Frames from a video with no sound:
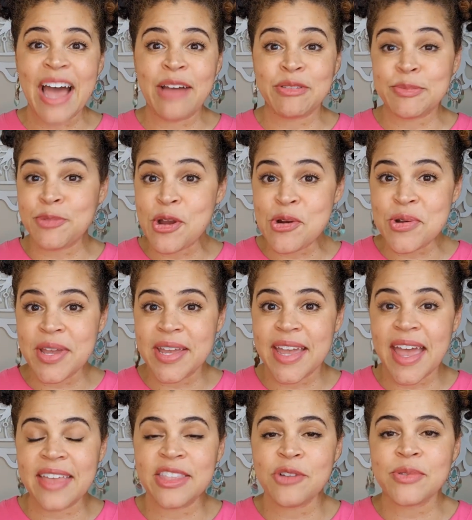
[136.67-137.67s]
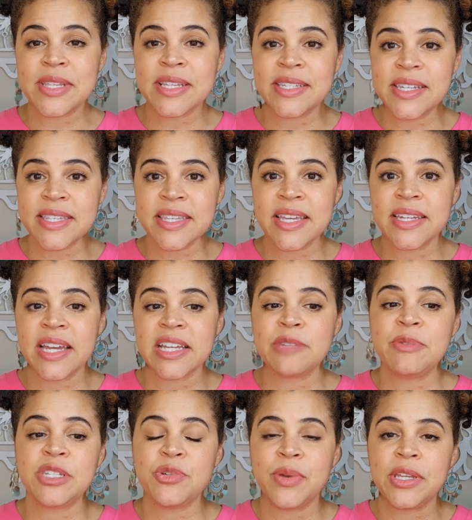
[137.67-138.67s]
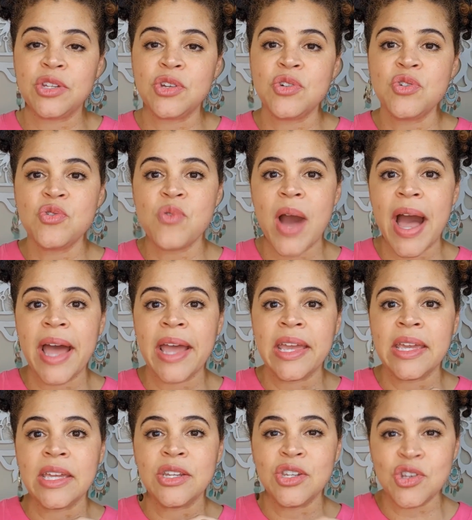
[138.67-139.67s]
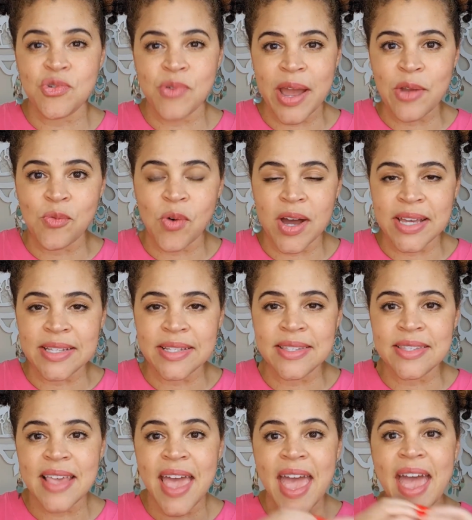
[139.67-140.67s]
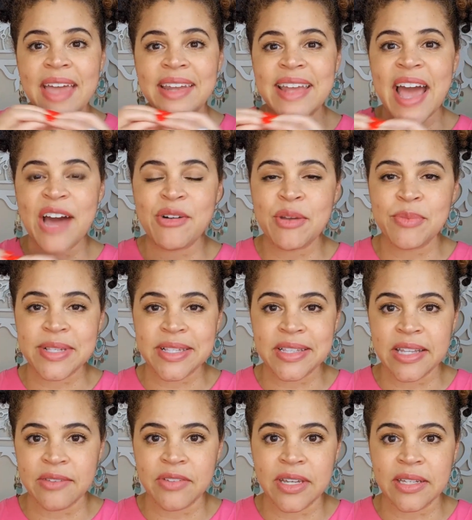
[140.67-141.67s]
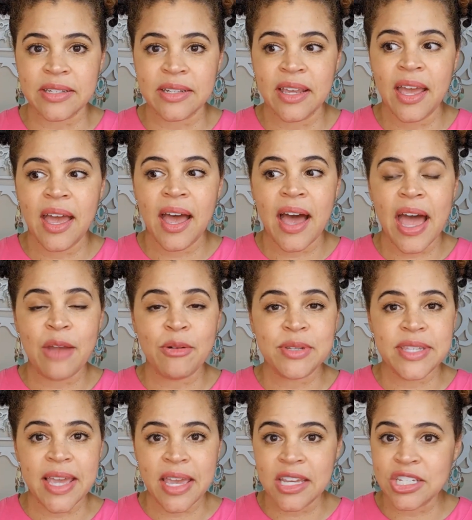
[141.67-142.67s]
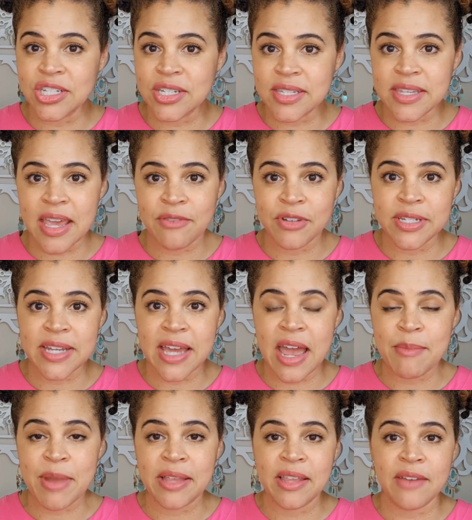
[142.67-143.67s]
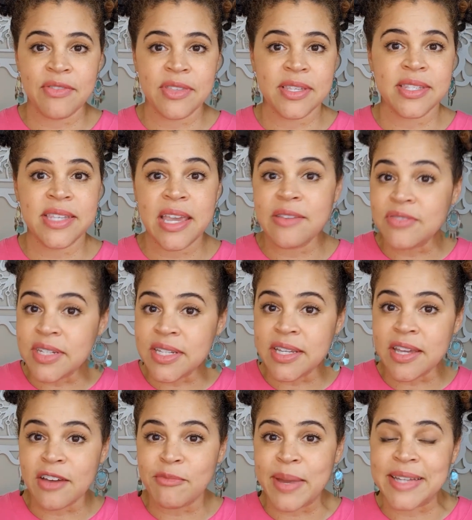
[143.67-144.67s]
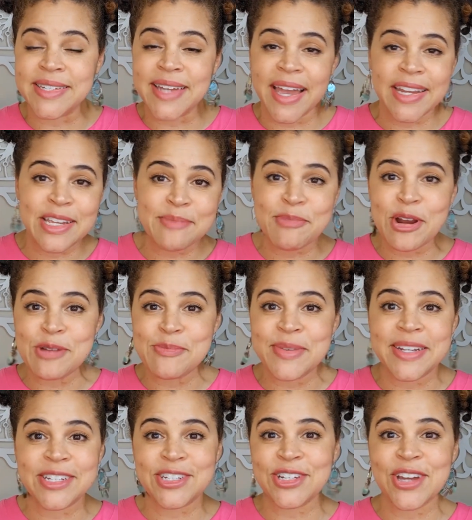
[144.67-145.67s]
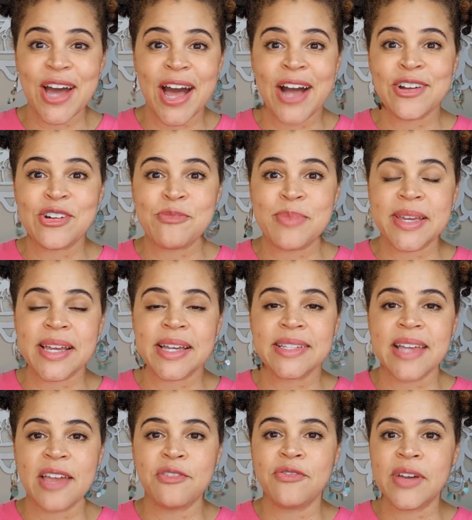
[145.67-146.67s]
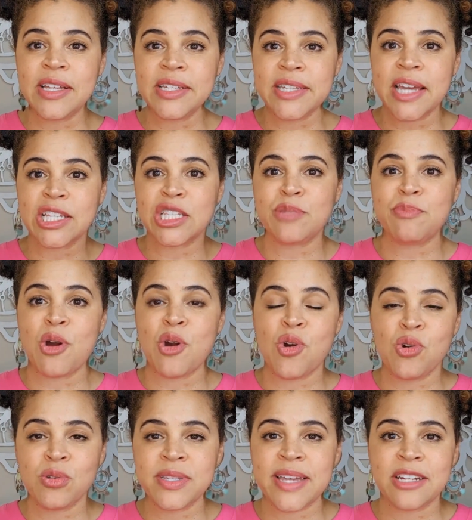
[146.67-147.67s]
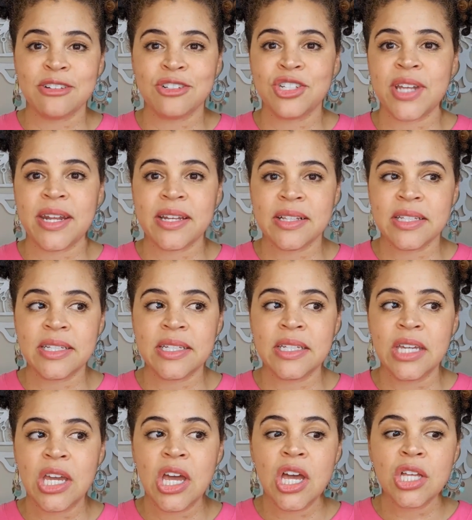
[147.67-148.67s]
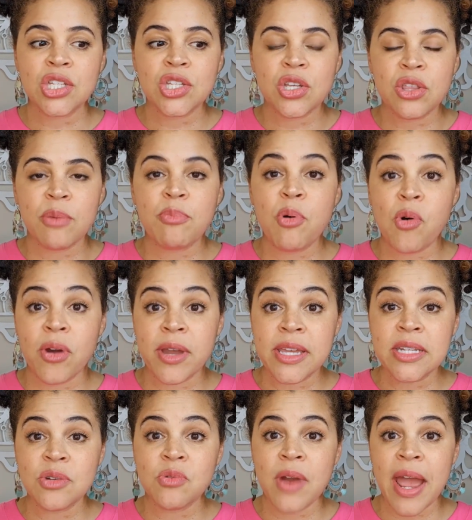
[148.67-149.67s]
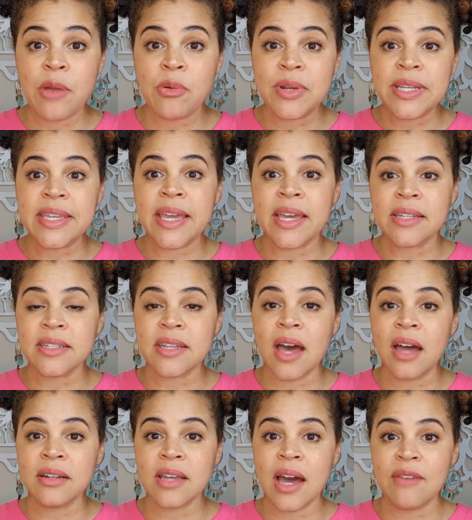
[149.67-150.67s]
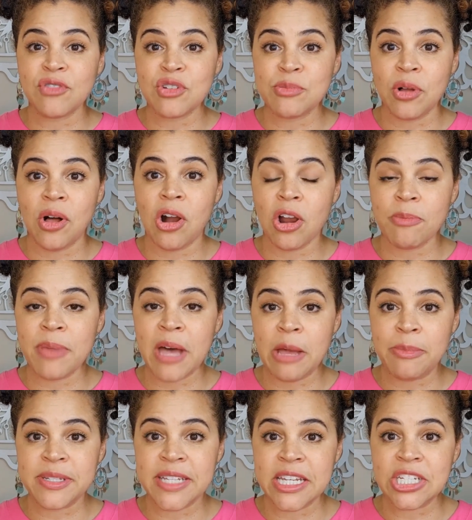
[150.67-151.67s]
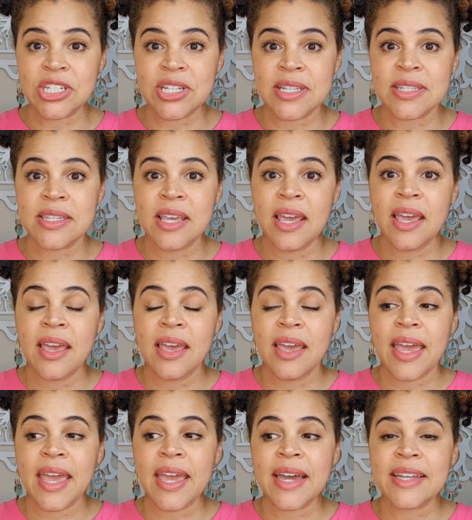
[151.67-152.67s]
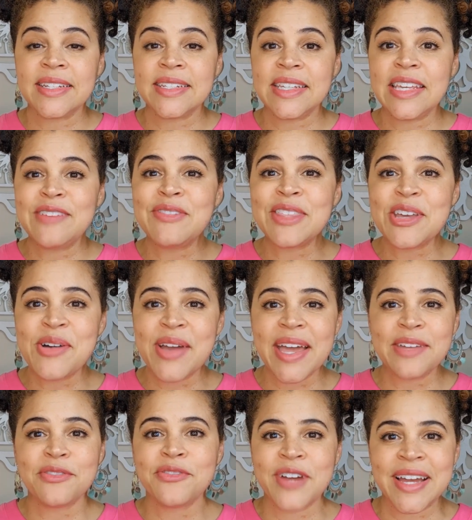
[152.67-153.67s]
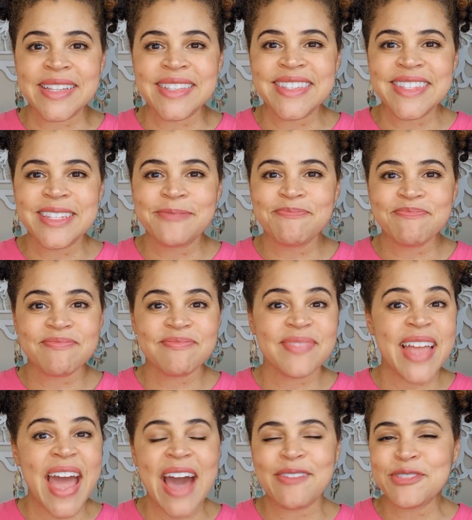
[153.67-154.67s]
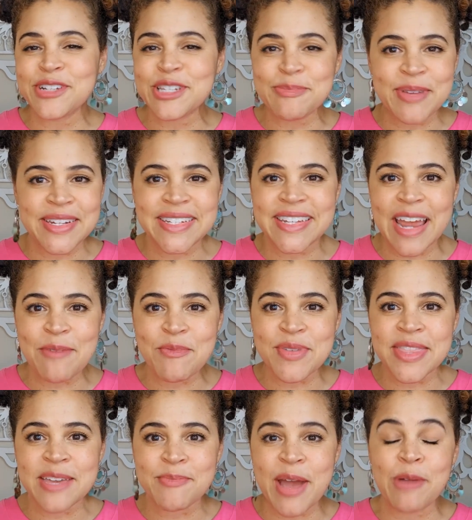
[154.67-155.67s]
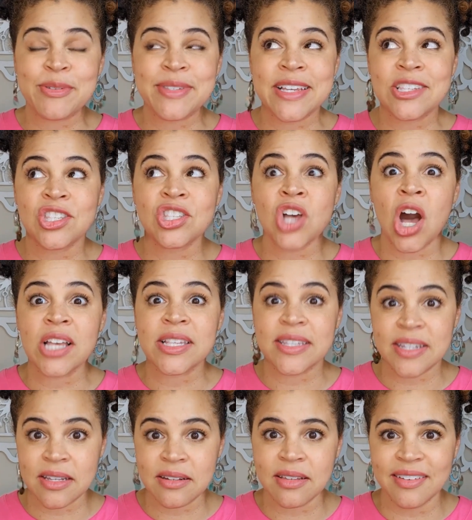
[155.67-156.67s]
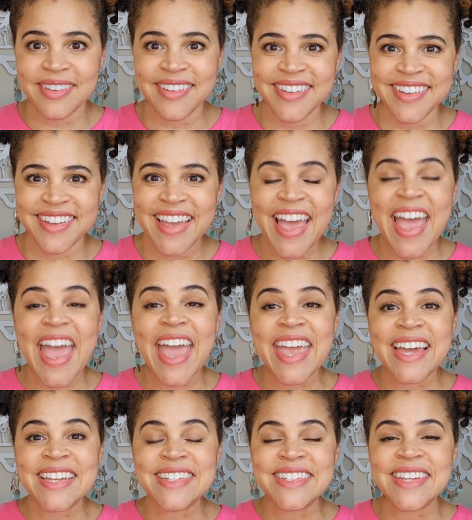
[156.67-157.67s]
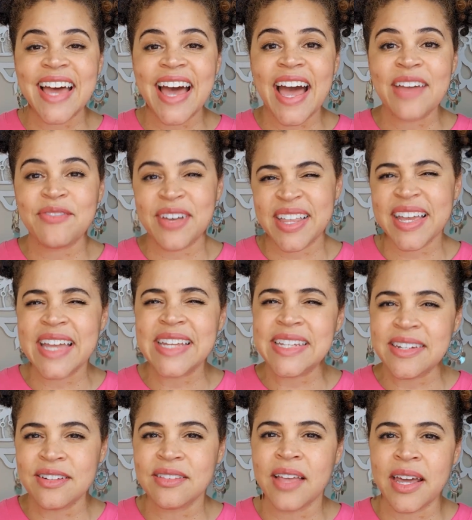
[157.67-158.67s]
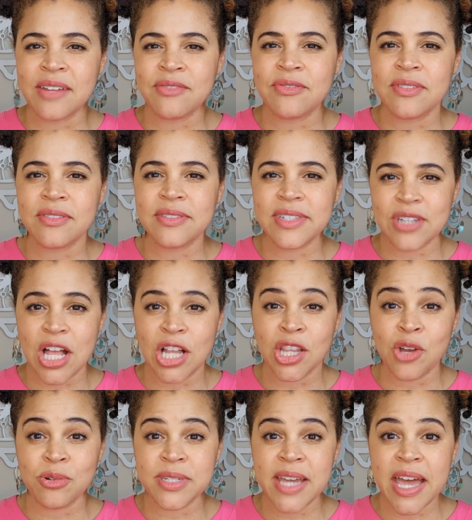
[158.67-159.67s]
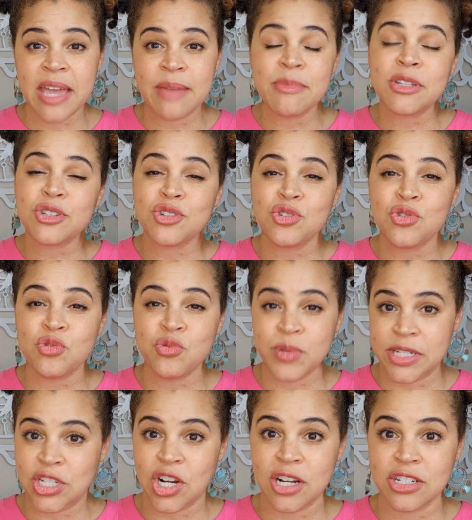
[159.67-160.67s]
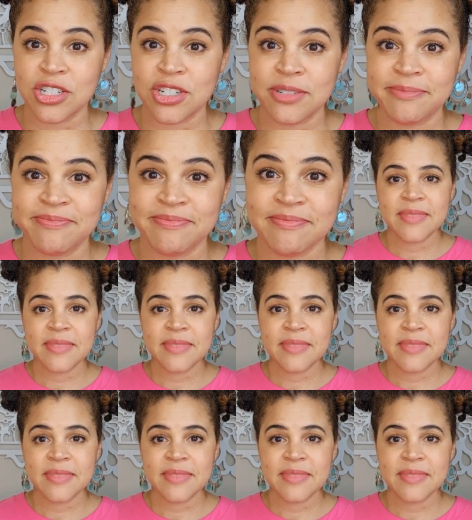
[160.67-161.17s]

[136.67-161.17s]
I was broke, and there was a disconnect between who I knew I was and how I was living. I was anxious every time I left the safety of my tiny apartment in Chicago because I felt exposed energetically to the point where I would get uncomfortable heart palpitations. And even though I had friends, after spending time with them, I was exhausted. And I felt like I needed a lot of alone time to recharge.